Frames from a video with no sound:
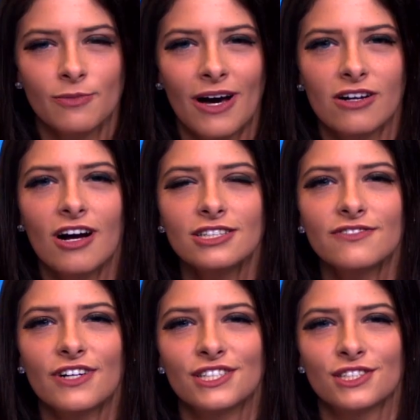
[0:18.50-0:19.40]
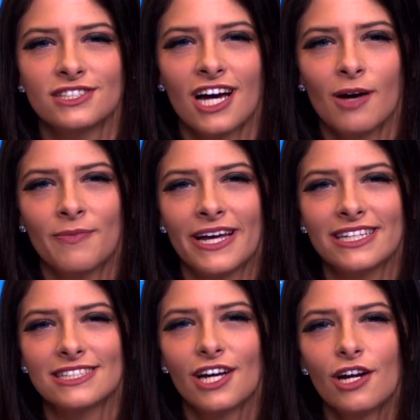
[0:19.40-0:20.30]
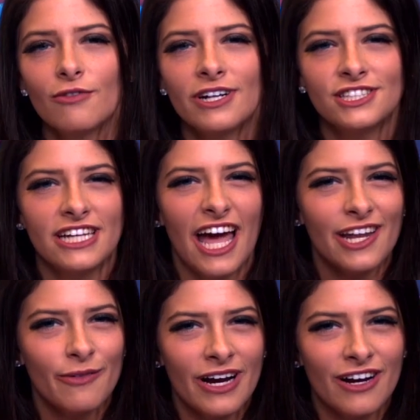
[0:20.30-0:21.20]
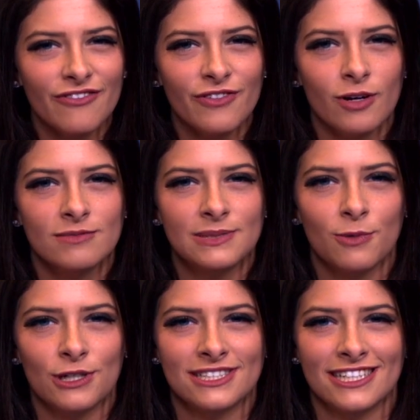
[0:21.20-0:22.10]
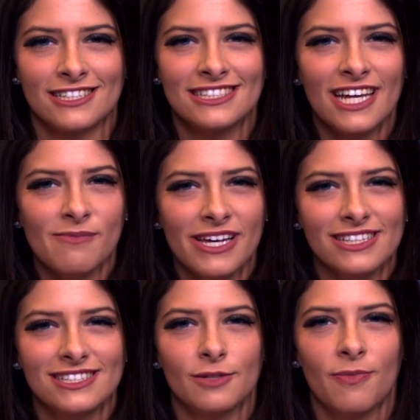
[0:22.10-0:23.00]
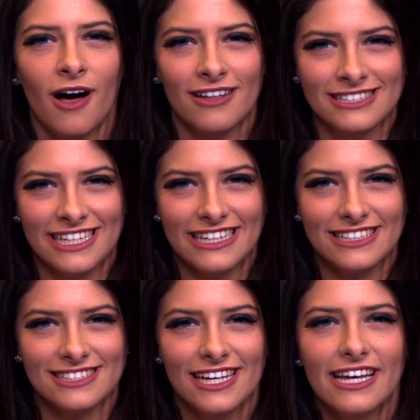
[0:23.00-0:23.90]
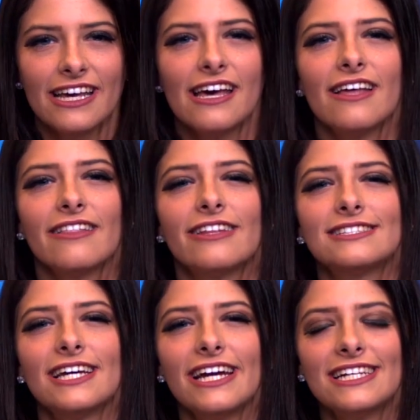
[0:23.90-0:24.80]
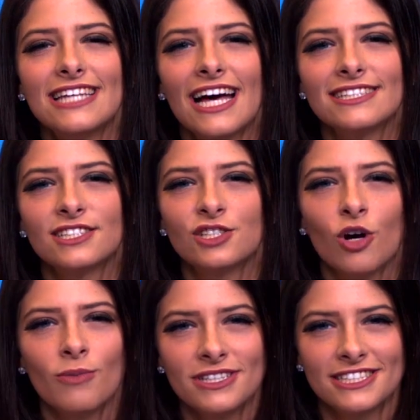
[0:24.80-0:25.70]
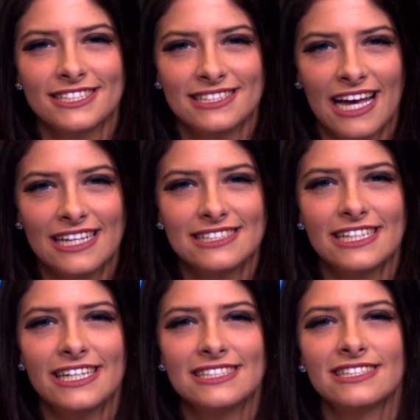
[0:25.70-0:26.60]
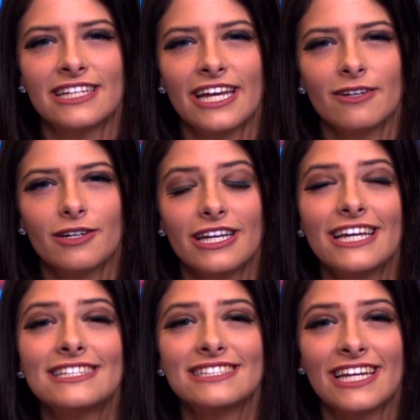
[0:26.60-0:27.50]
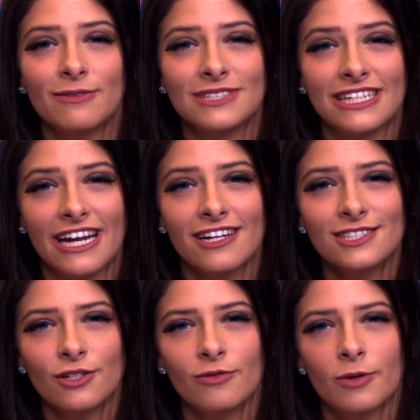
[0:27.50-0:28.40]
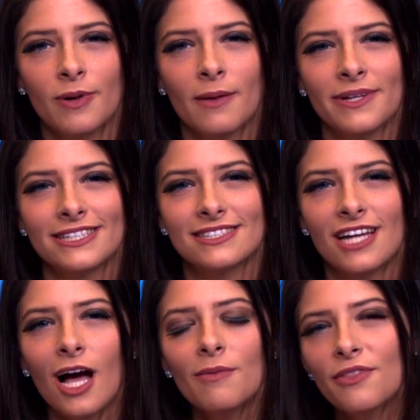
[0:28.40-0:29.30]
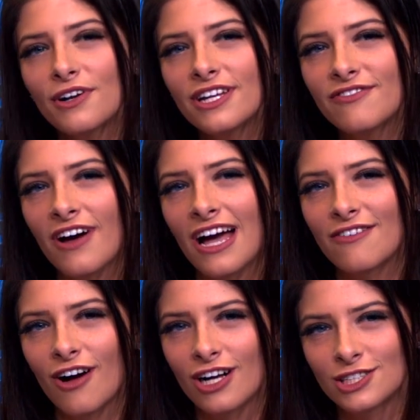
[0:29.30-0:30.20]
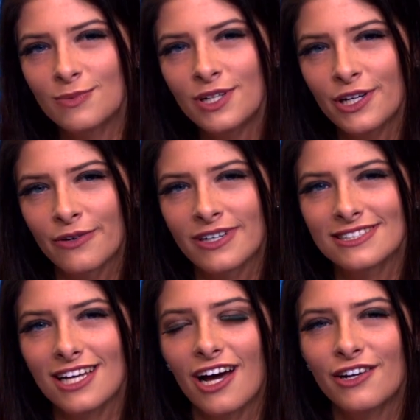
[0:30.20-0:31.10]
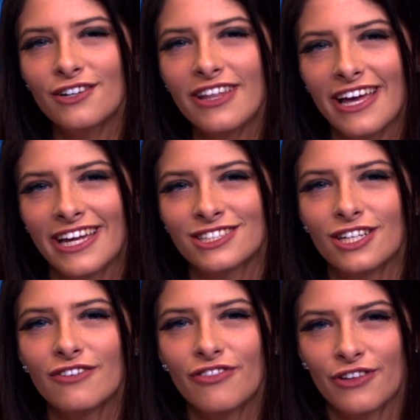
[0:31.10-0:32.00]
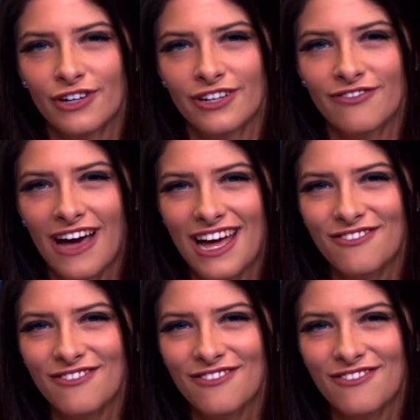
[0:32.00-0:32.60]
about controversial topics ranging anywhere from sports and entertainment to politics. The site has had so much success, he is, he is named in Arizona Republic's top 35 entrepreneurs under the age of 35.